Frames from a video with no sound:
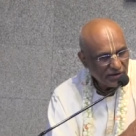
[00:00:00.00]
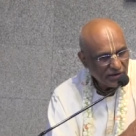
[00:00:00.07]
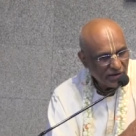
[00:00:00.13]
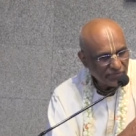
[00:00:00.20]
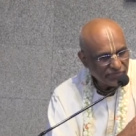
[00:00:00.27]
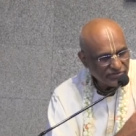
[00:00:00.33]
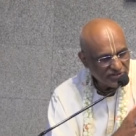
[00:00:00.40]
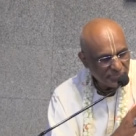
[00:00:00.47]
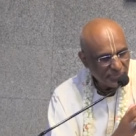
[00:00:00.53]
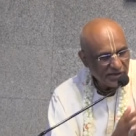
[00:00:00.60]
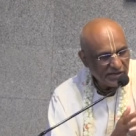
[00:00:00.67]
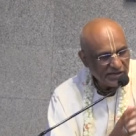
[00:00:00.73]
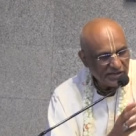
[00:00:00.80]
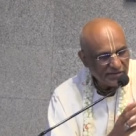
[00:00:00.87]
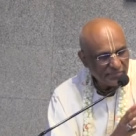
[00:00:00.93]
of
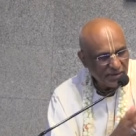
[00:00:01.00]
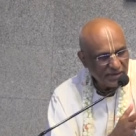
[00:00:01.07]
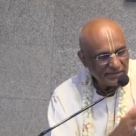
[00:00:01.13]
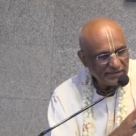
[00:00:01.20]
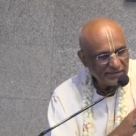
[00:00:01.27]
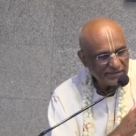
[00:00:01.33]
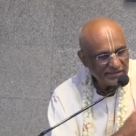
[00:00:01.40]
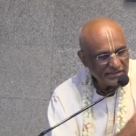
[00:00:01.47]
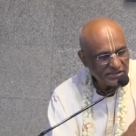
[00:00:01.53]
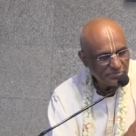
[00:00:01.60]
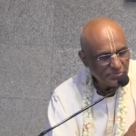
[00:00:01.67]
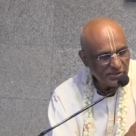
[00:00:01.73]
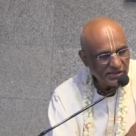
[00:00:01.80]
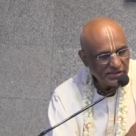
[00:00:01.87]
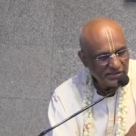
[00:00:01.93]
separating matter and
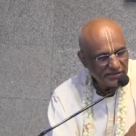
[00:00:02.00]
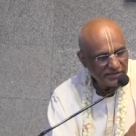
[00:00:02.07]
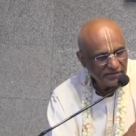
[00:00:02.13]
spirit